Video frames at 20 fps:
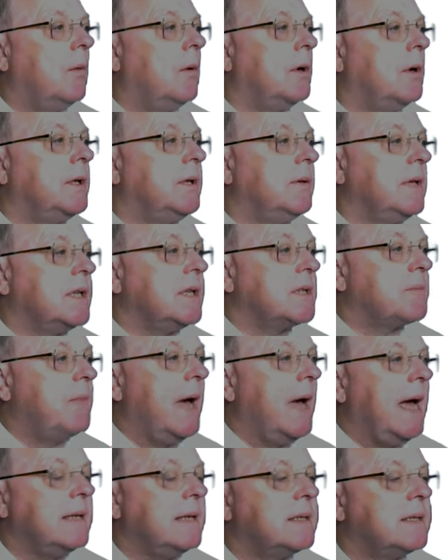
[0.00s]
you'd
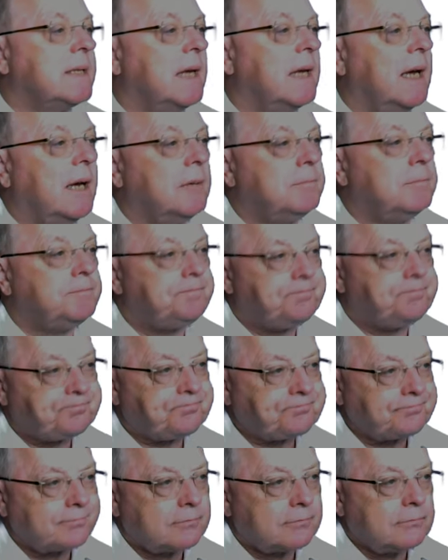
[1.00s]
expect
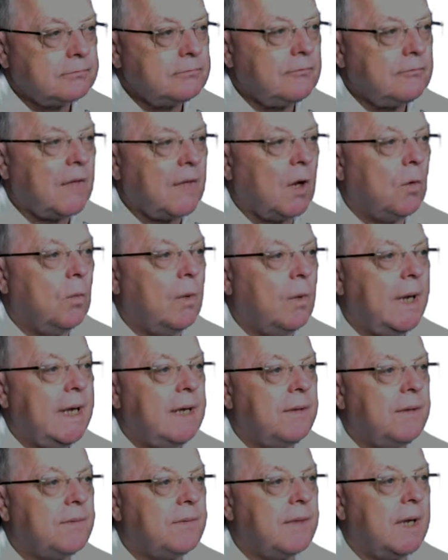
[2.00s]

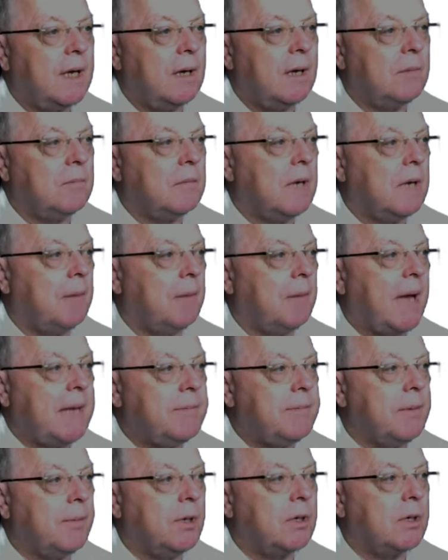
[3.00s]
with a
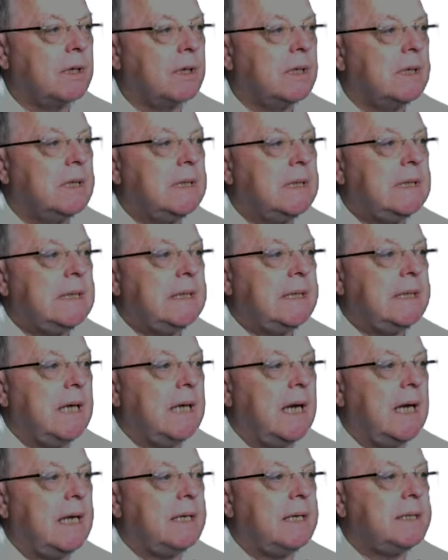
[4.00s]
paper book.
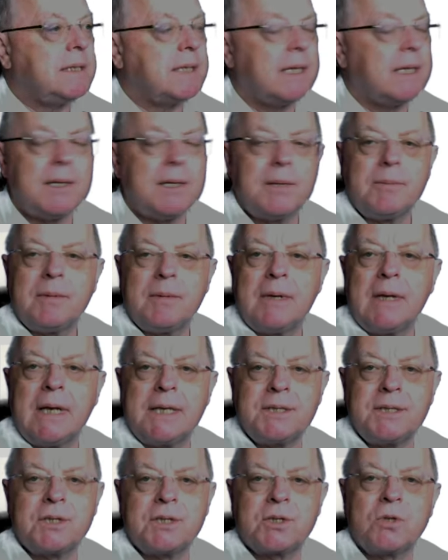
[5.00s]
And
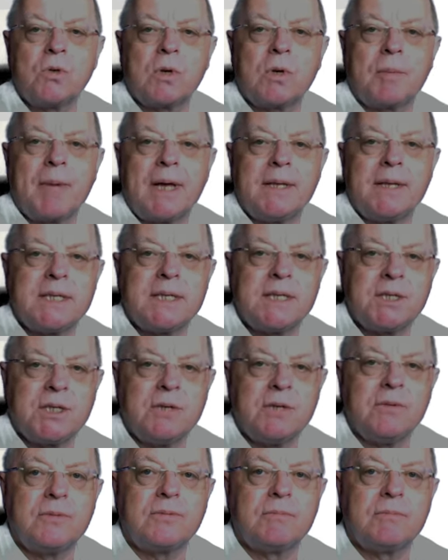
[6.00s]
let's just talk about this
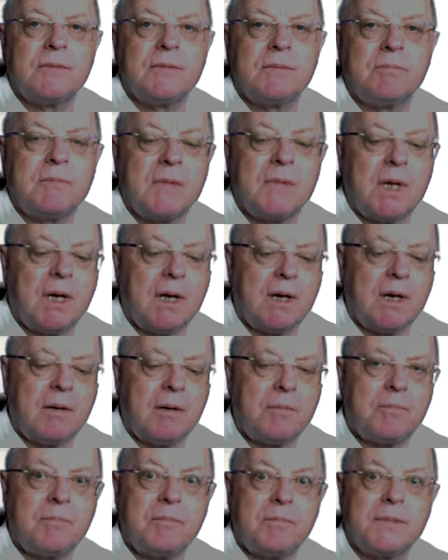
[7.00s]
issue
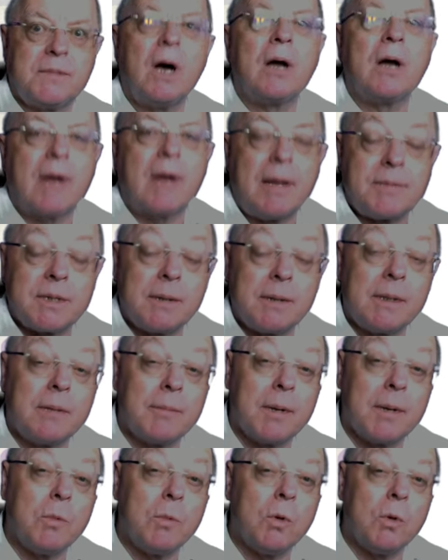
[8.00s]
of diagrams in a little
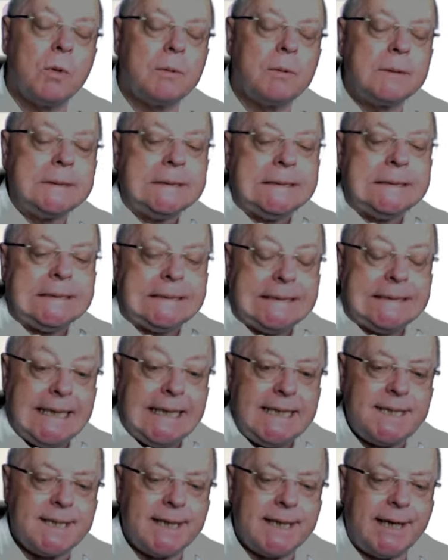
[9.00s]
bit more
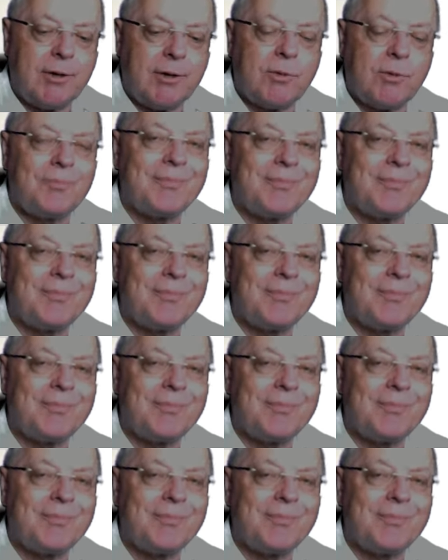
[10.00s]
detail.